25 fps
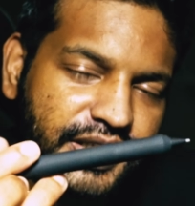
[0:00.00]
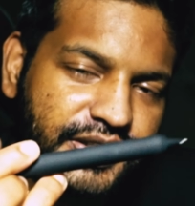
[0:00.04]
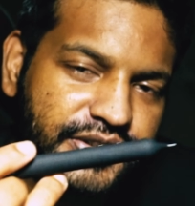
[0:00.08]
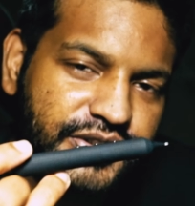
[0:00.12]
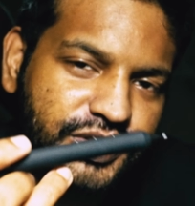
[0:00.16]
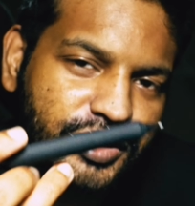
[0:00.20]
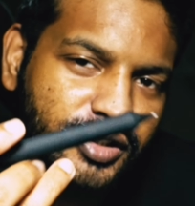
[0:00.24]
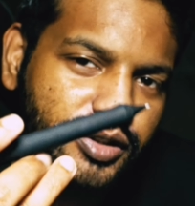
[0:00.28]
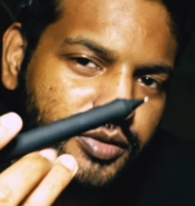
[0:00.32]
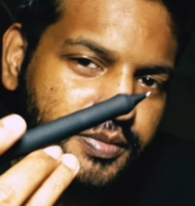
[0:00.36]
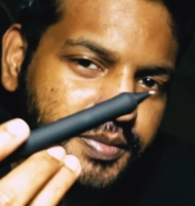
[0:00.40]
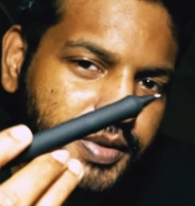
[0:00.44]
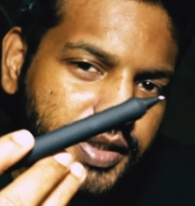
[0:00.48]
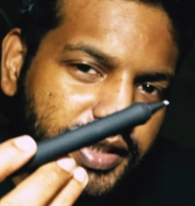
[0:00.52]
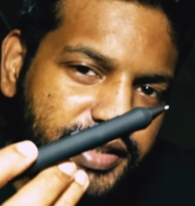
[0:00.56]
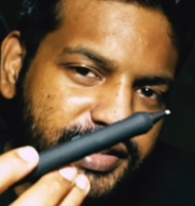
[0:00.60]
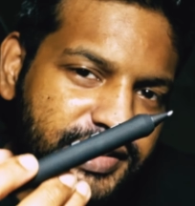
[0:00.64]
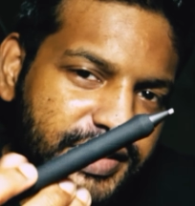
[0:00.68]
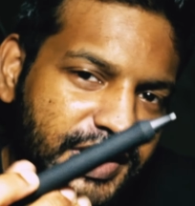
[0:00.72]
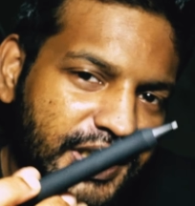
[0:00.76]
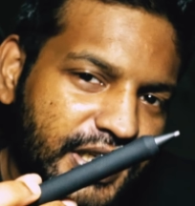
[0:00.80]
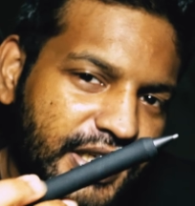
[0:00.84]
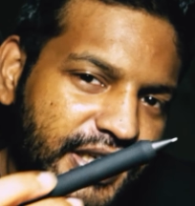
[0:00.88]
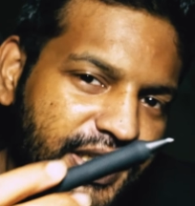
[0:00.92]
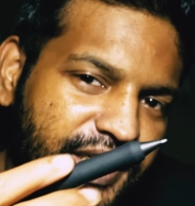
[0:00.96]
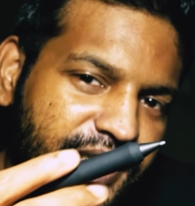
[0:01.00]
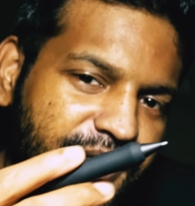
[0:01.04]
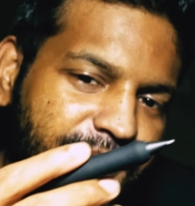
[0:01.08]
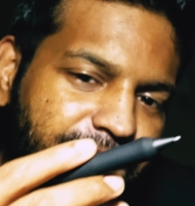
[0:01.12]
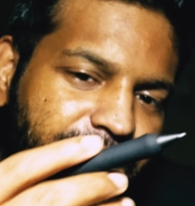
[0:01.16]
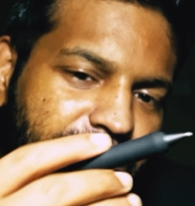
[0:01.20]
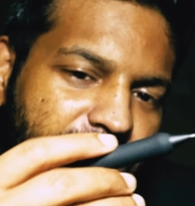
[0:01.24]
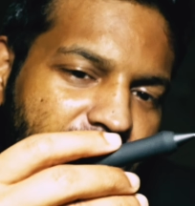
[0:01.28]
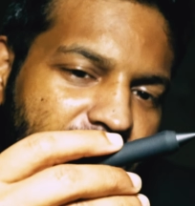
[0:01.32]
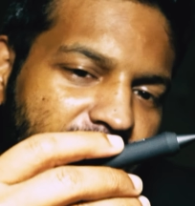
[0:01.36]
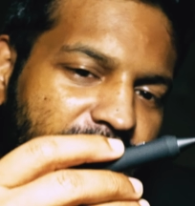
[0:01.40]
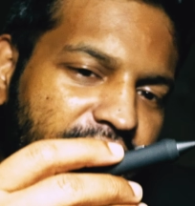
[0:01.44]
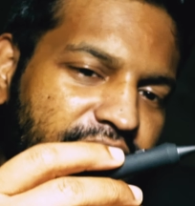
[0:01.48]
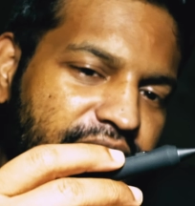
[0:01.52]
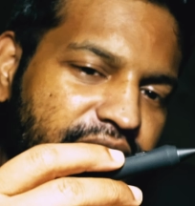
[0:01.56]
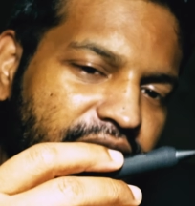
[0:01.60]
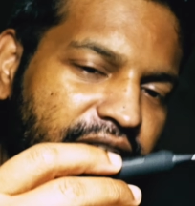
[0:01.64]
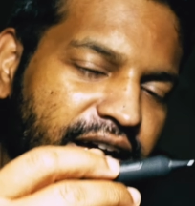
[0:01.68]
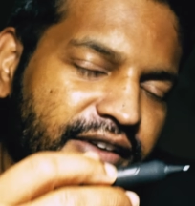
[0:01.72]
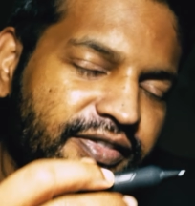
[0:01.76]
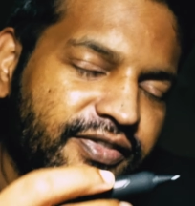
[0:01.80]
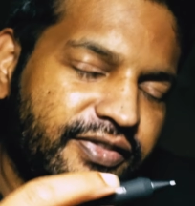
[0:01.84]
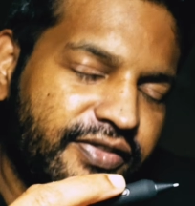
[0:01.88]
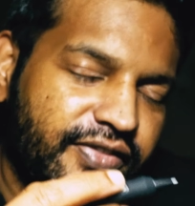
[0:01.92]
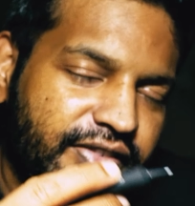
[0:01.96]
So personally,
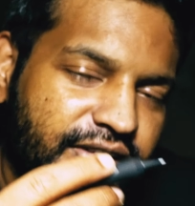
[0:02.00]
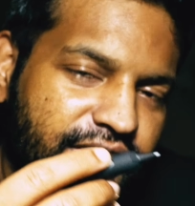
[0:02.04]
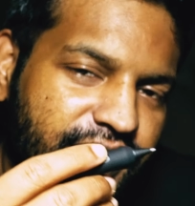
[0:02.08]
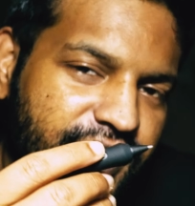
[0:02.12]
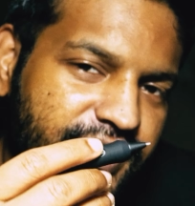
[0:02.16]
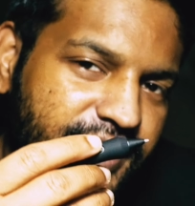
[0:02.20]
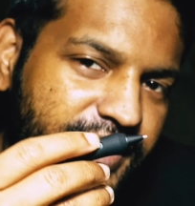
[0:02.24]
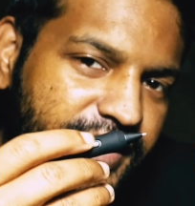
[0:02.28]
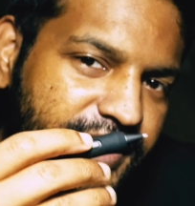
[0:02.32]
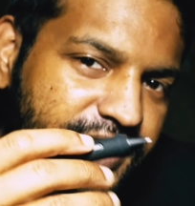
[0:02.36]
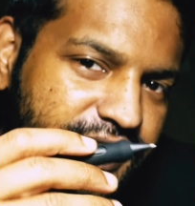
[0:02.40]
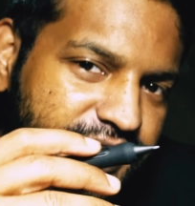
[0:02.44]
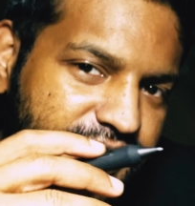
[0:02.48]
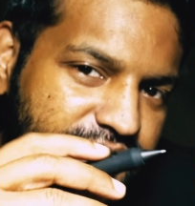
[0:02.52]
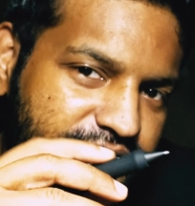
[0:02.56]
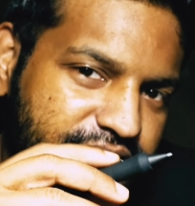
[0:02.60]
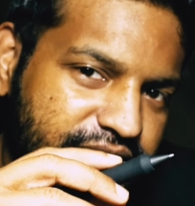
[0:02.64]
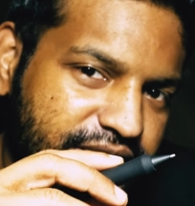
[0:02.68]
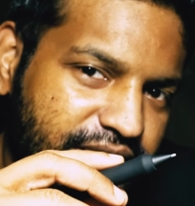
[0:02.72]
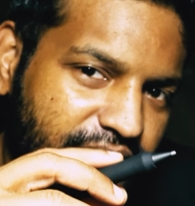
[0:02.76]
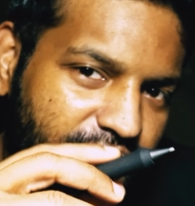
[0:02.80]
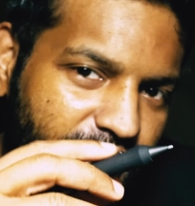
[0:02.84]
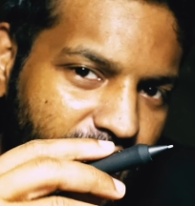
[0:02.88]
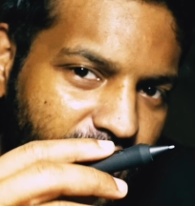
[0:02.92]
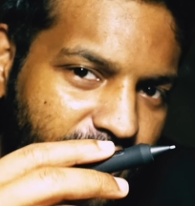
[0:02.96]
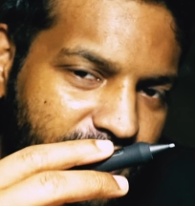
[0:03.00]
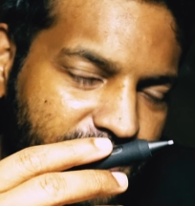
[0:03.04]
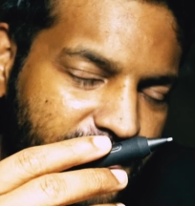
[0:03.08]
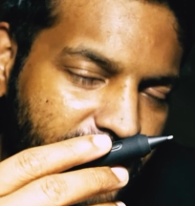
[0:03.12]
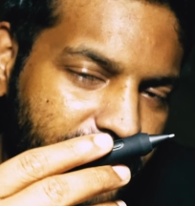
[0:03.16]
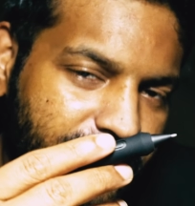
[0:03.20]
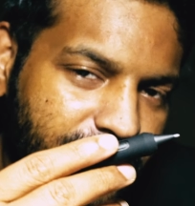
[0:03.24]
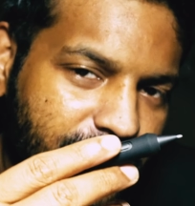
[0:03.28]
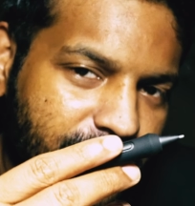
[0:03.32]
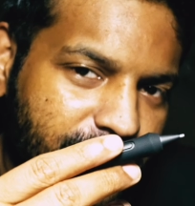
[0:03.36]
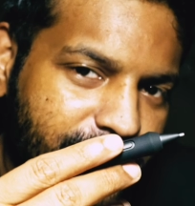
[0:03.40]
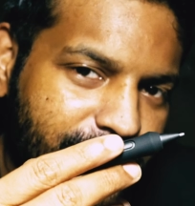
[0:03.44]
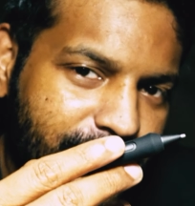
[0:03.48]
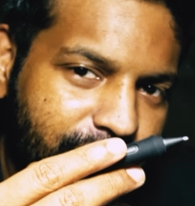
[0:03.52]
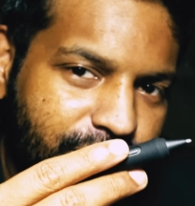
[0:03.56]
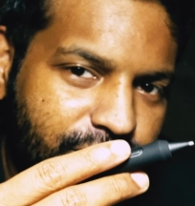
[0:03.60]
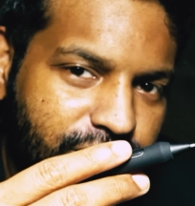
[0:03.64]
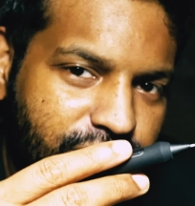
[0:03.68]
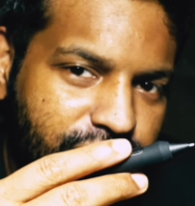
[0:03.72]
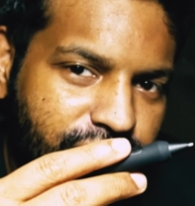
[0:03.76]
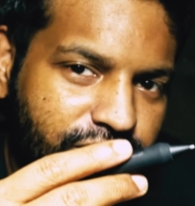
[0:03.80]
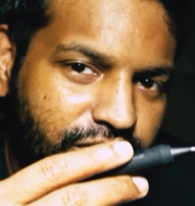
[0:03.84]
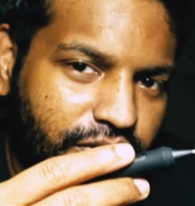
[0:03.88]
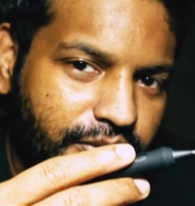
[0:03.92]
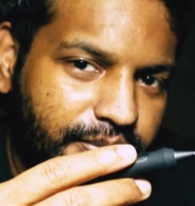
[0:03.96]
I feel that this is a lot heavier to
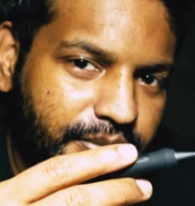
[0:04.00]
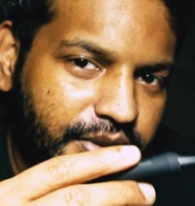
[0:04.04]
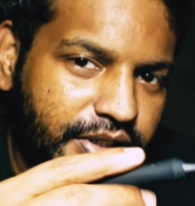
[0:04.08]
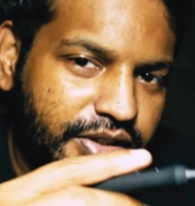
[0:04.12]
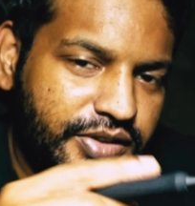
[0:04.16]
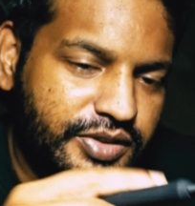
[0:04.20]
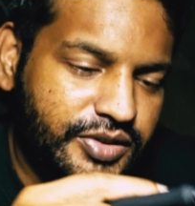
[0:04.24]
use for me.